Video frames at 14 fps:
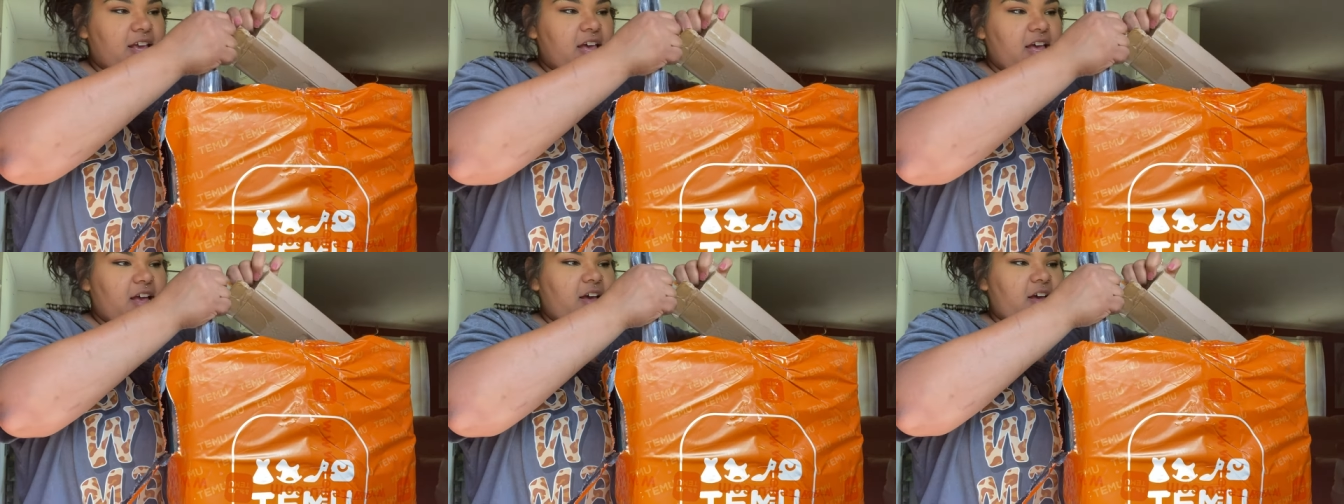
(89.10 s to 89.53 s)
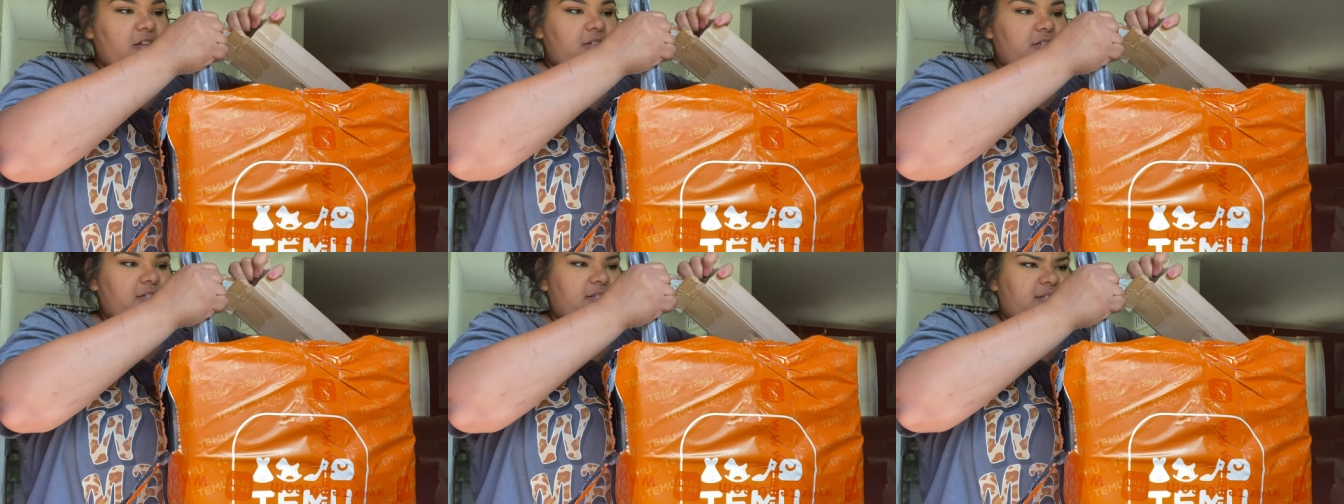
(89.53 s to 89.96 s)
I got
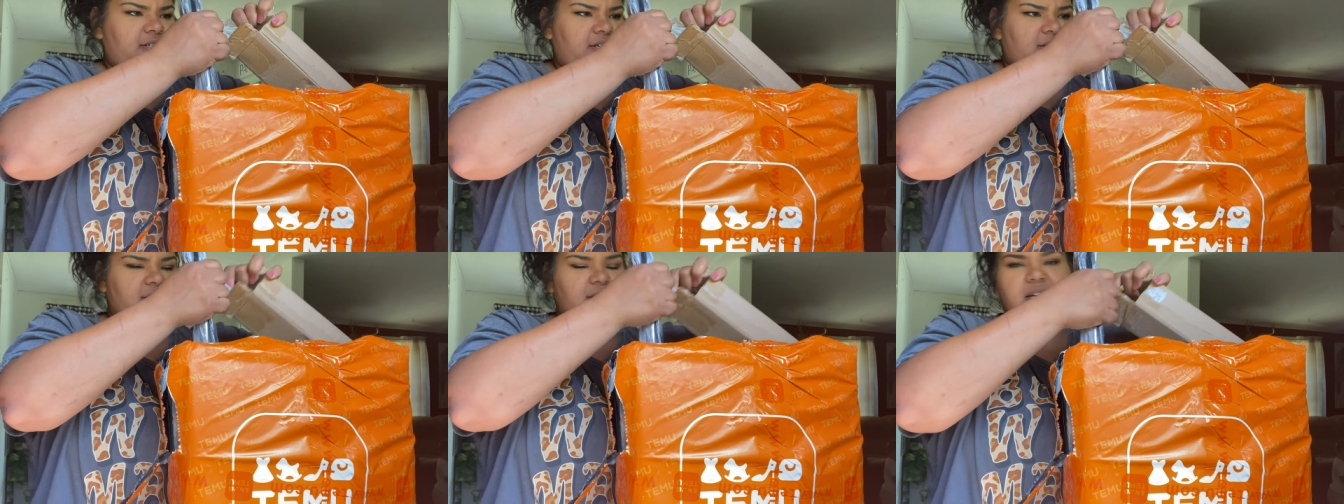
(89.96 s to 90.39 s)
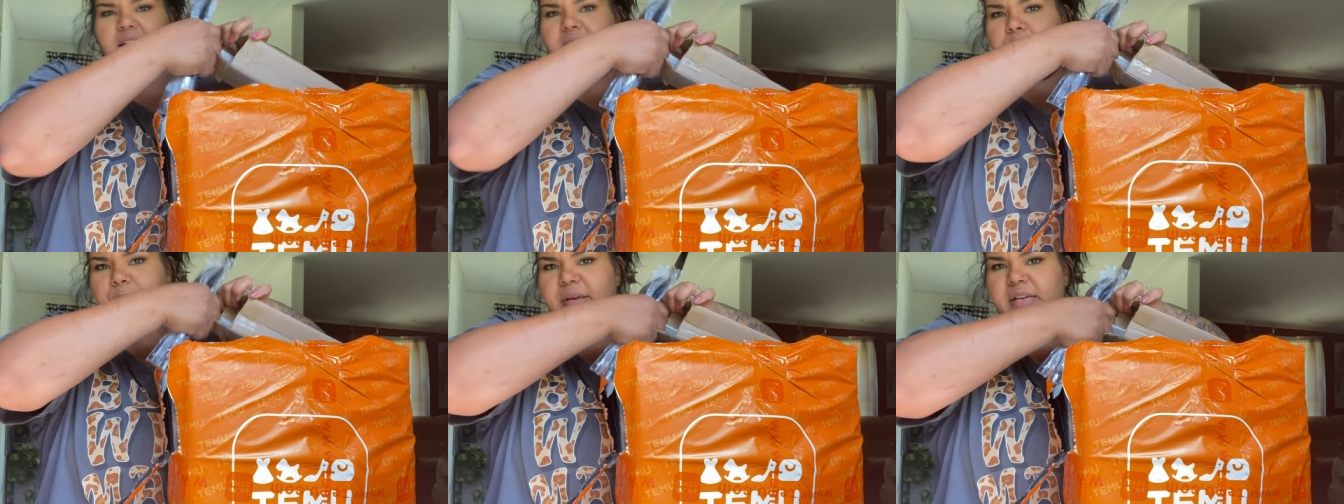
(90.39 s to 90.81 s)
the
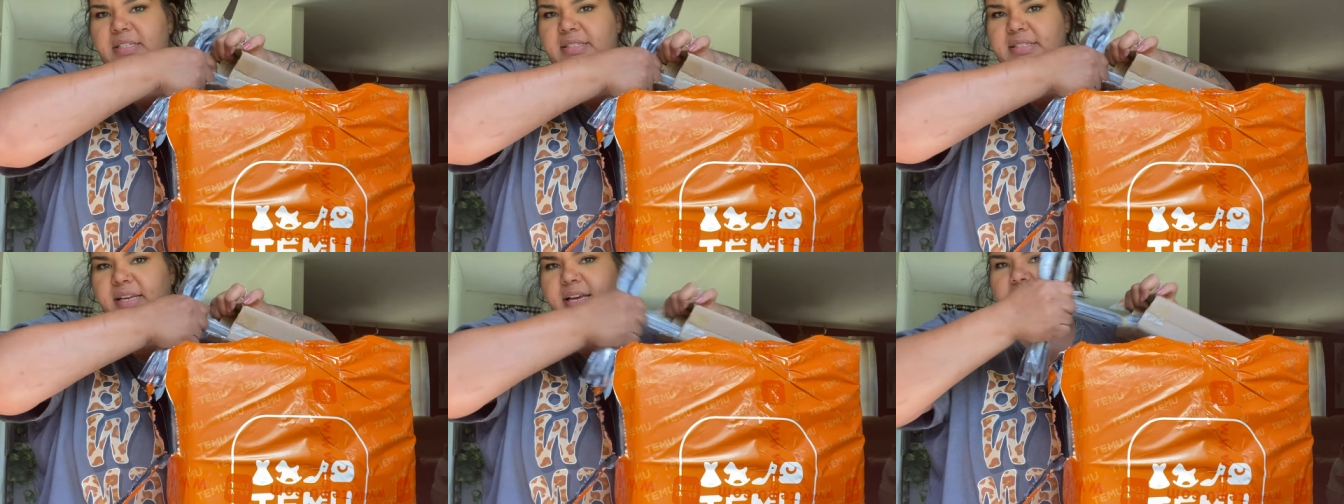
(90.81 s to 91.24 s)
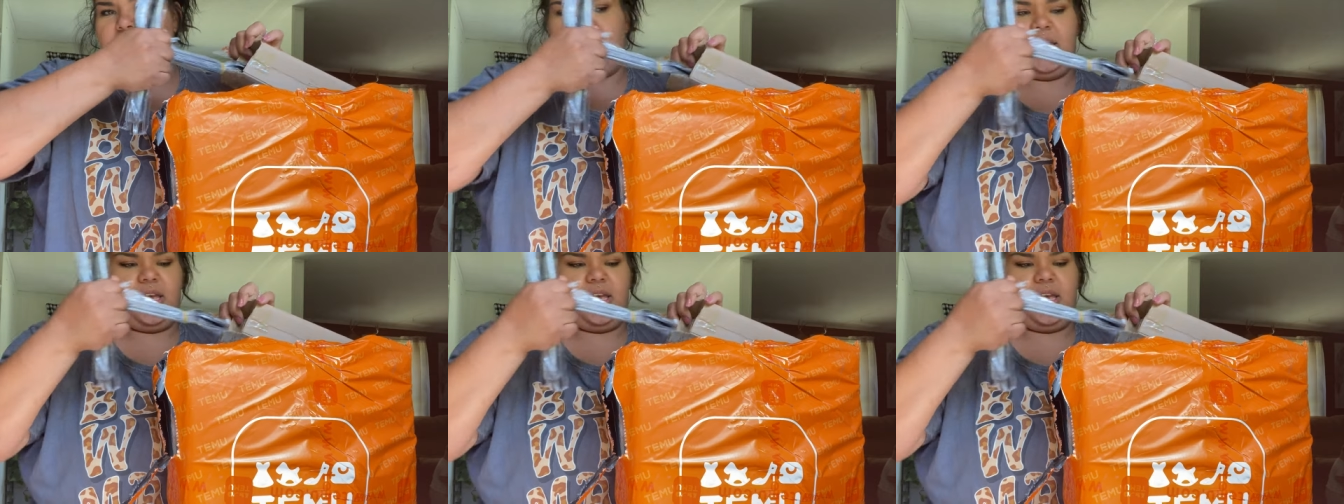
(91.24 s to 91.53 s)
16 piece set.